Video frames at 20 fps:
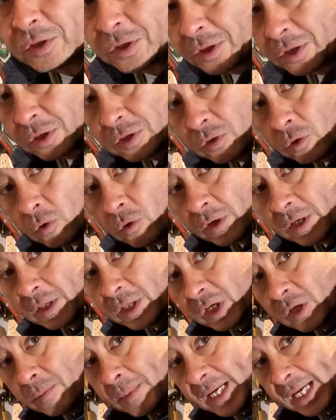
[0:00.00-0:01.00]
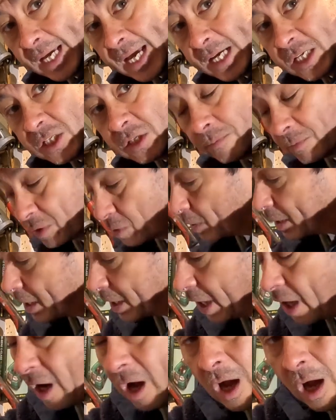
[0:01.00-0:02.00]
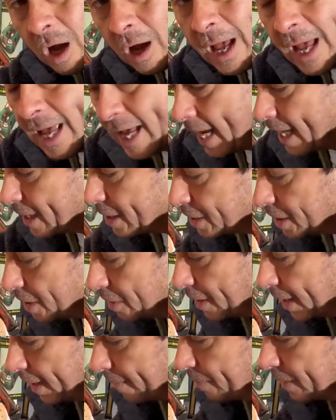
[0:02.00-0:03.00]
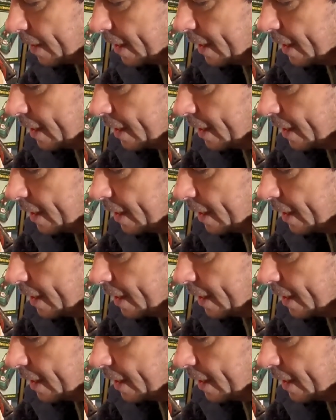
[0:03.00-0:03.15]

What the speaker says: the talk and the communication between the car and the unit.